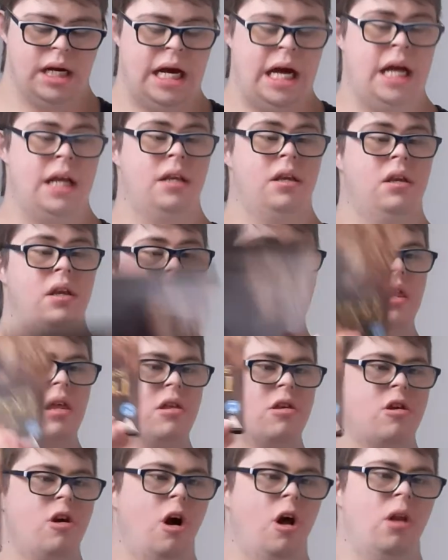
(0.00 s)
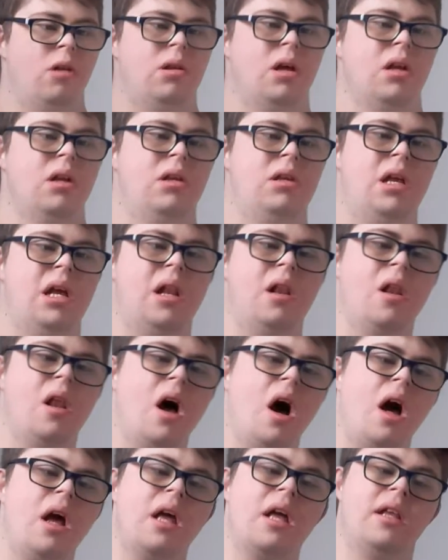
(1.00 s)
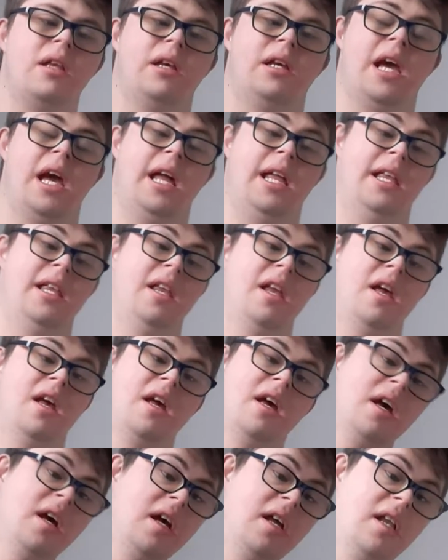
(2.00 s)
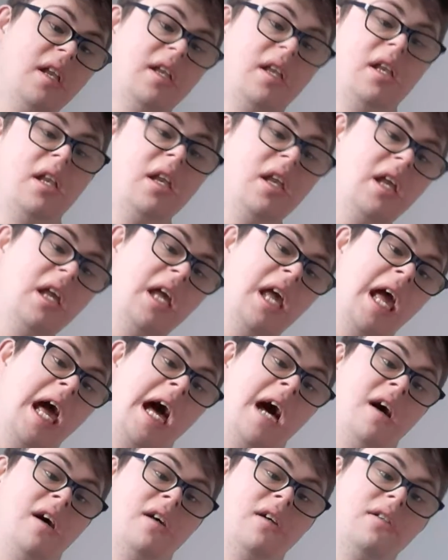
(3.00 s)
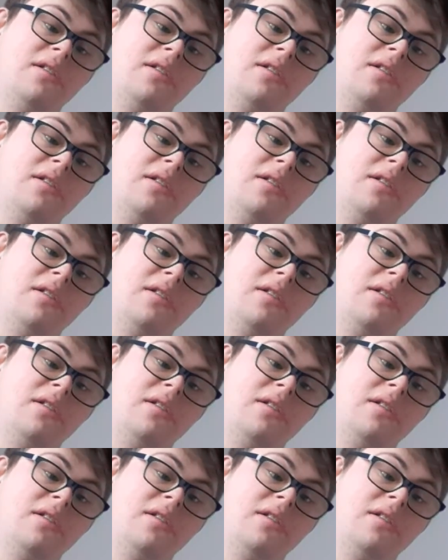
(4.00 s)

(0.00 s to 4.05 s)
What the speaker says: And this is called The Lion King. Yeah.